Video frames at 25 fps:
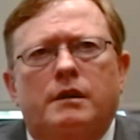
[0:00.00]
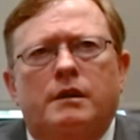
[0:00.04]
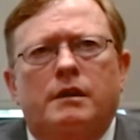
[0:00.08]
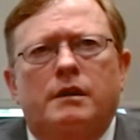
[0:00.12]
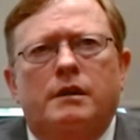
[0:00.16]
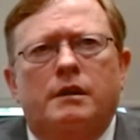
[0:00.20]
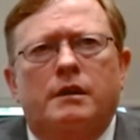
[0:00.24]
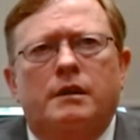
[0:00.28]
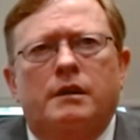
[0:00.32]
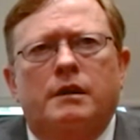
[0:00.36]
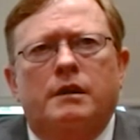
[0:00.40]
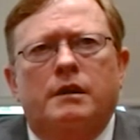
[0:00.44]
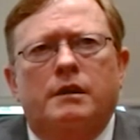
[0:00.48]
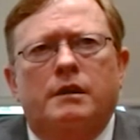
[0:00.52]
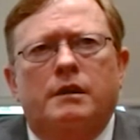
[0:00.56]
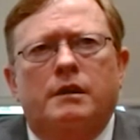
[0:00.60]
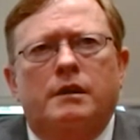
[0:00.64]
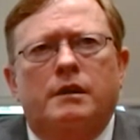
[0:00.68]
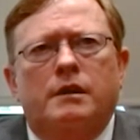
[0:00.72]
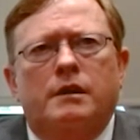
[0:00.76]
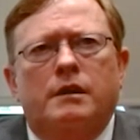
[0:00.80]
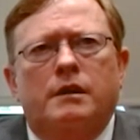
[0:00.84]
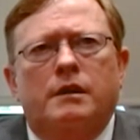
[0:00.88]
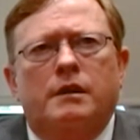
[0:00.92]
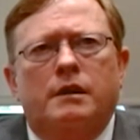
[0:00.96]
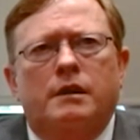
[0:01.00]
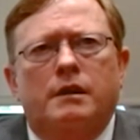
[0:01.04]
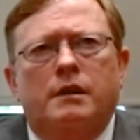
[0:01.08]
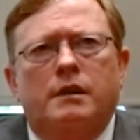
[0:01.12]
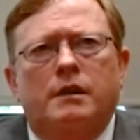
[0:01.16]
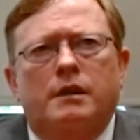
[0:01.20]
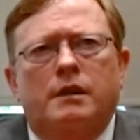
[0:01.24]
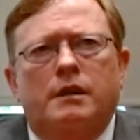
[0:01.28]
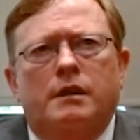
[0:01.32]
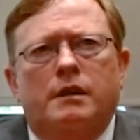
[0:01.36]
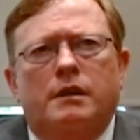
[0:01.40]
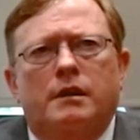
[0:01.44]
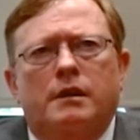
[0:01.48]

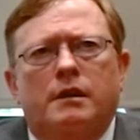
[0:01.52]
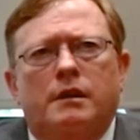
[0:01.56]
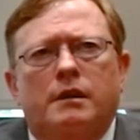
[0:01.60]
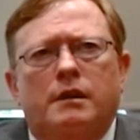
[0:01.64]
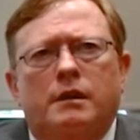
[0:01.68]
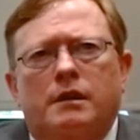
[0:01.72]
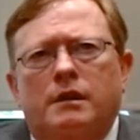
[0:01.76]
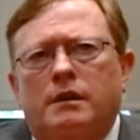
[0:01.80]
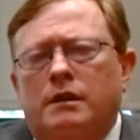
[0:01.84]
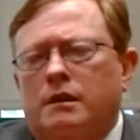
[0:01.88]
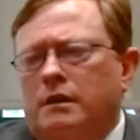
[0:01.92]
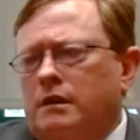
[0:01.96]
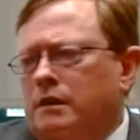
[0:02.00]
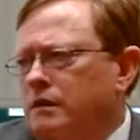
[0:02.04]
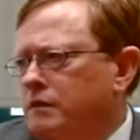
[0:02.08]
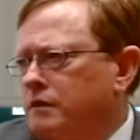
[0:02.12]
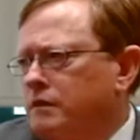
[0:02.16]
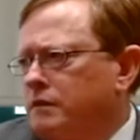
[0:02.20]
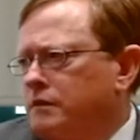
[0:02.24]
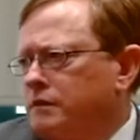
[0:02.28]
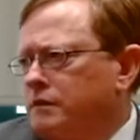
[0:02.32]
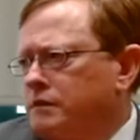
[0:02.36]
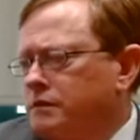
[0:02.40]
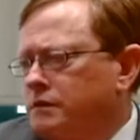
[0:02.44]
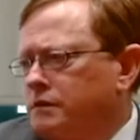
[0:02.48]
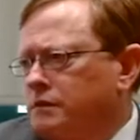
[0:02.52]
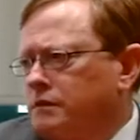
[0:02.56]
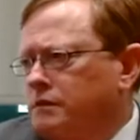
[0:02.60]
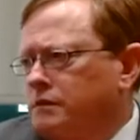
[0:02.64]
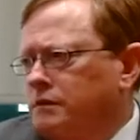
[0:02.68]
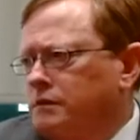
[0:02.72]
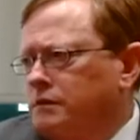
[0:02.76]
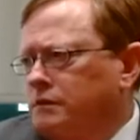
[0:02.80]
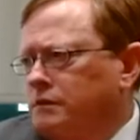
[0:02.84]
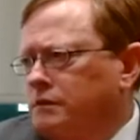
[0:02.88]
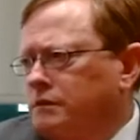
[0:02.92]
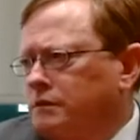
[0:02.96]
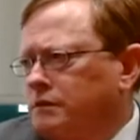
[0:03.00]

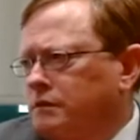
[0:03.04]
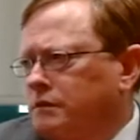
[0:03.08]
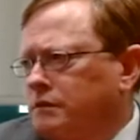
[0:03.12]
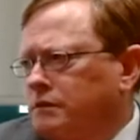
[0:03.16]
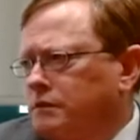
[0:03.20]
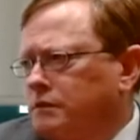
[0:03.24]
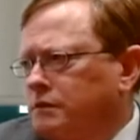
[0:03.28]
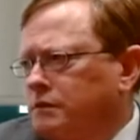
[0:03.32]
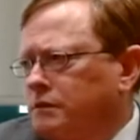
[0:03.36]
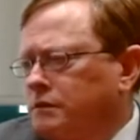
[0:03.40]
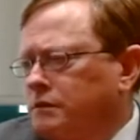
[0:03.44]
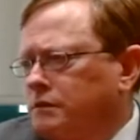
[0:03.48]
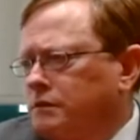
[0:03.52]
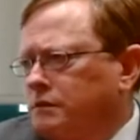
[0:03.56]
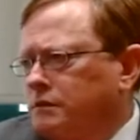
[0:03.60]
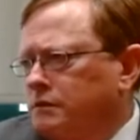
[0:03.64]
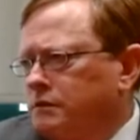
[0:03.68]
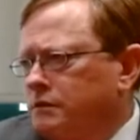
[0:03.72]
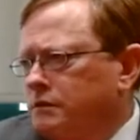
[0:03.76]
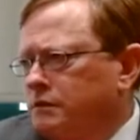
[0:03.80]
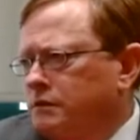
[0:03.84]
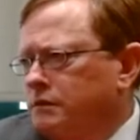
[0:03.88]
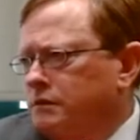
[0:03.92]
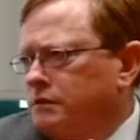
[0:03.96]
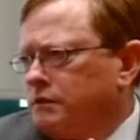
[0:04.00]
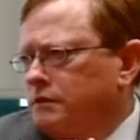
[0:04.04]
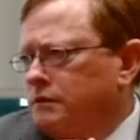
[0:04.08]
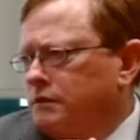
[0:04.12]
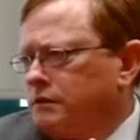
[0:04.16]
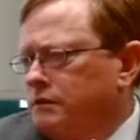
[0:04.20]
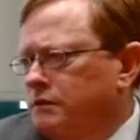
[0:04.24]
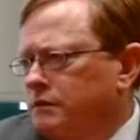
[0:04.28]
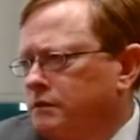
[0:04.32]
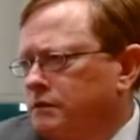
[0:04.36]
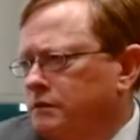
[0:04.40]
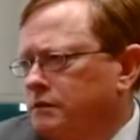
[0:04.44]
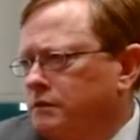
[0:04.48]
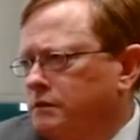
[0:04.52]

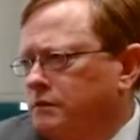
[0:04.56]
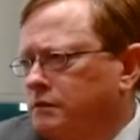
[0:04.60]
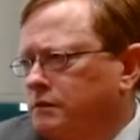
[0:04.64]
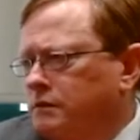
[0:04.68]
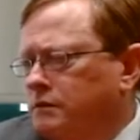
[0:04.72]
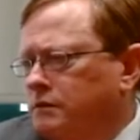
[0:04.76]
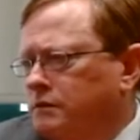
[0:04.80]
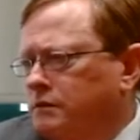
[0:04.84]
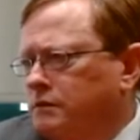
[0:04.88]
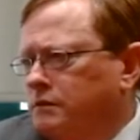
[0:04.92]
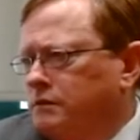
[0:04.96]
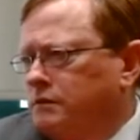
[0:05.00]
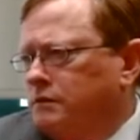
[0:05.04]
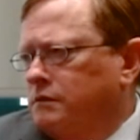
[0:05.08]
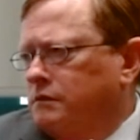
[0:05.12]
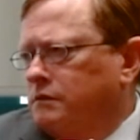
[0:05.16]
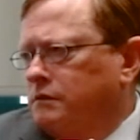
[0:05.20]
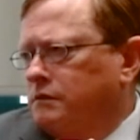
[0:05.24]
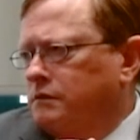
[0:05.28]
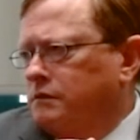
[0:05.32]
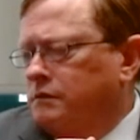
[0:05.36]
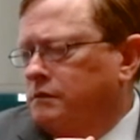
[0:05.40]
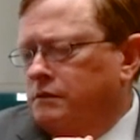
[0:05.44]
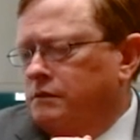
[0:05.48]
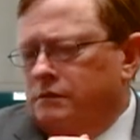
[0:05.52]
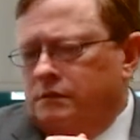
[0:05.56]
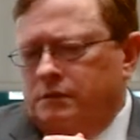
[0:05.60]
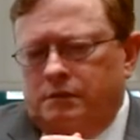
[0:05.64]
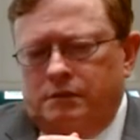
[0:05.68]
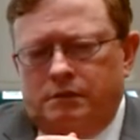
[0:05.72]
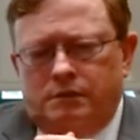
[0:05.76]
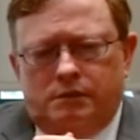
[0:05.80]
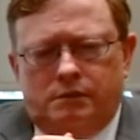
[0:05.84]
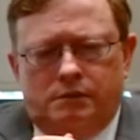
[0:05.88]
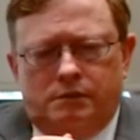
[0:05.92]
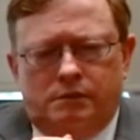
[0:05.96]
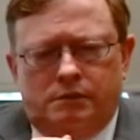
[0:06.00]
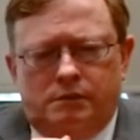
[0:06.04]

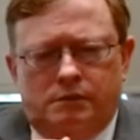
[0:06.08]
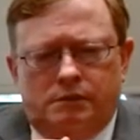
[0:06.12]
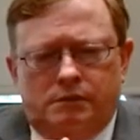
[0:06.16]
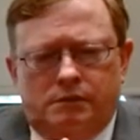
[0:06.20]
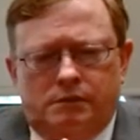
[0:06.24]
[no speech]